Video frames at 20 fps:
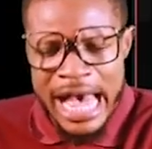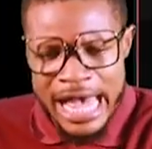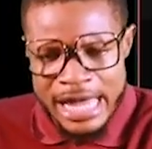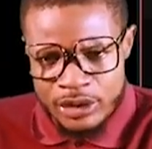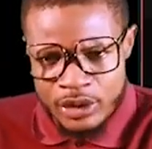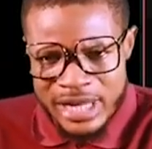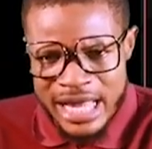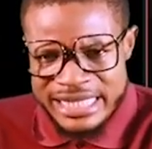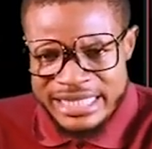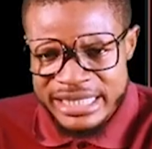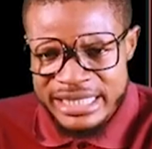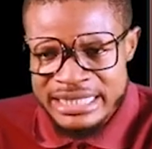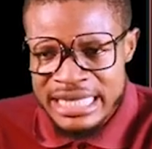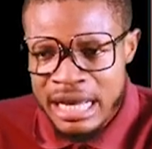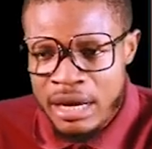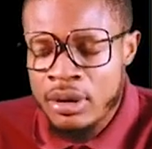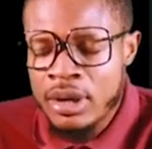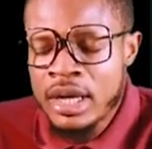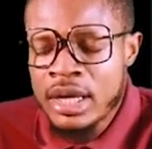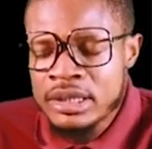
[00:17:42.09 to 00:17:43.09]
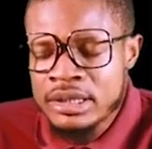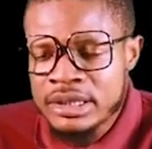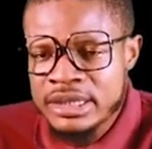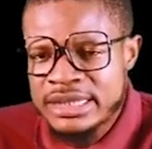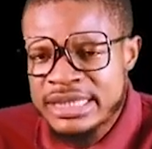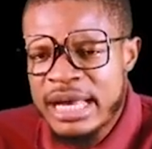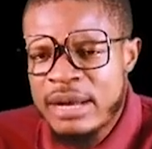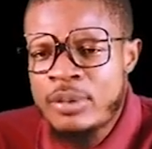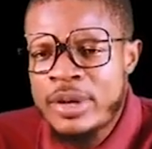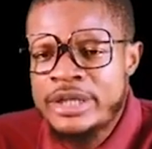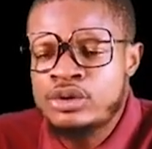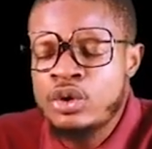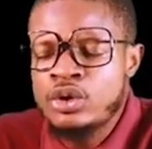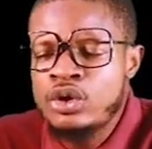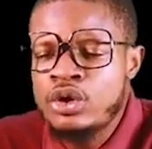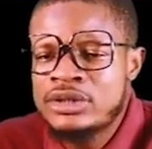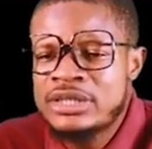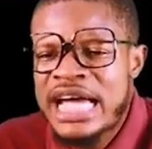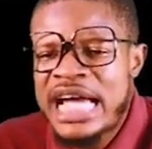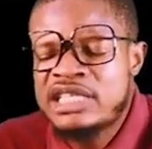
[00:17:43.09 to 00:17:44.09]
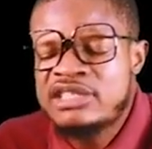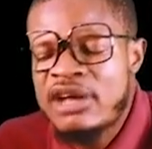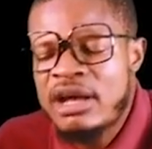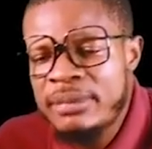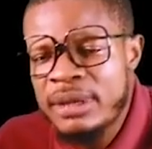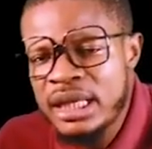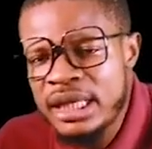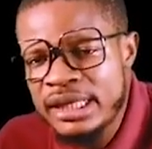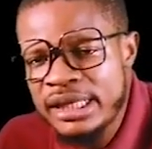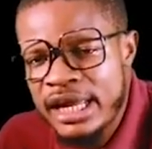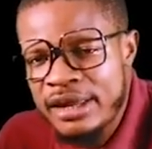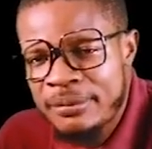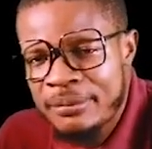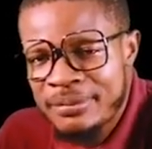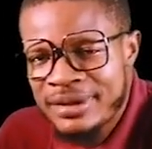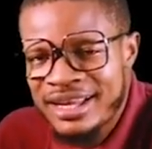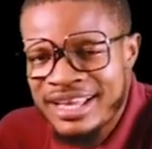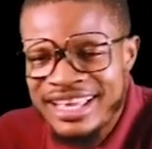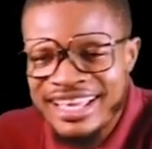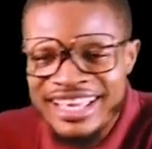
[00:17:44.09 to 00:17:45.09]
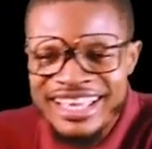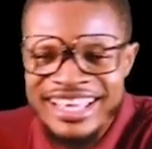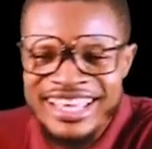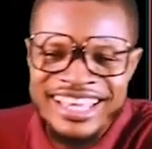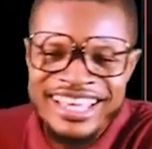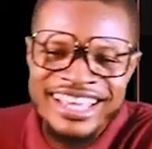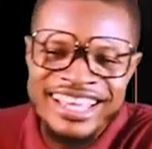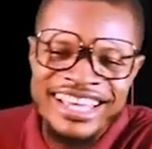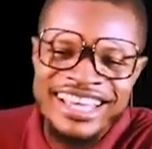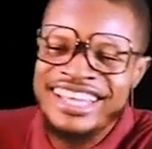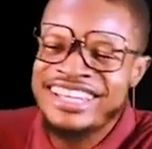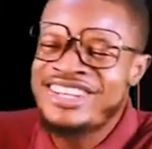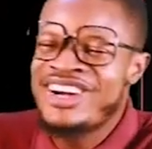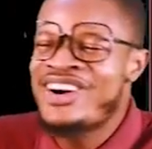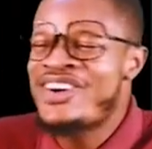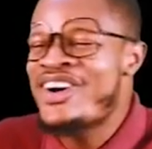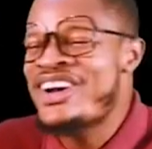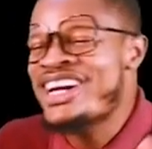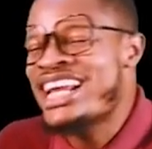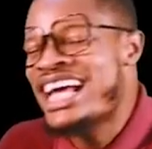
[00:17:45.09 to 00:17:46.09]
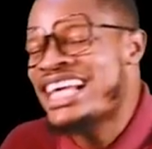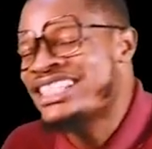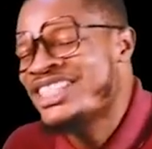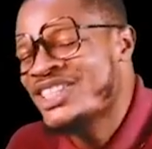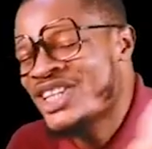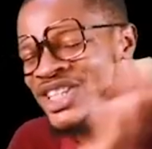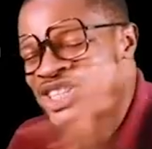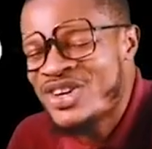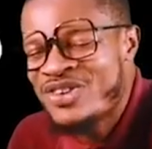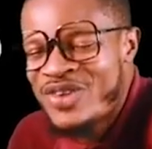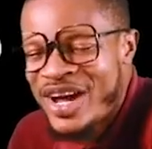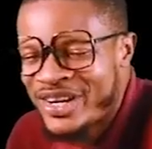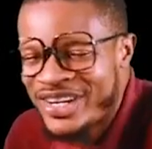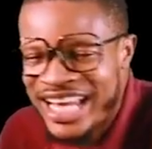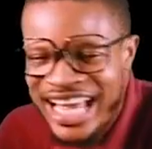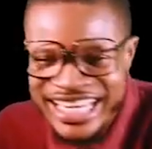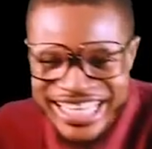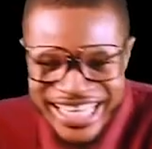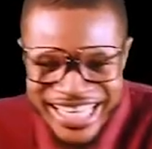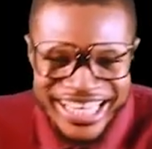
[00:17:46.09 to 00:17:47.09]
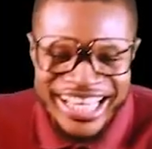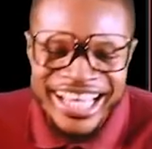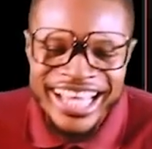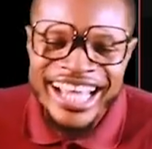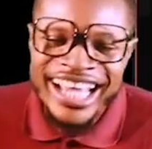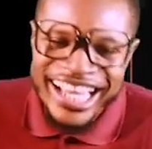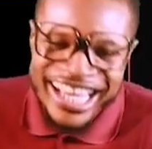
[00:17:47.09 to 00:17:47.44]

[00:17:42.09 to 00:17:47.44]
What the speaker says: Are you getting it now? The same way Toyota is family name. Hey, don't worry, that's discussion for another day.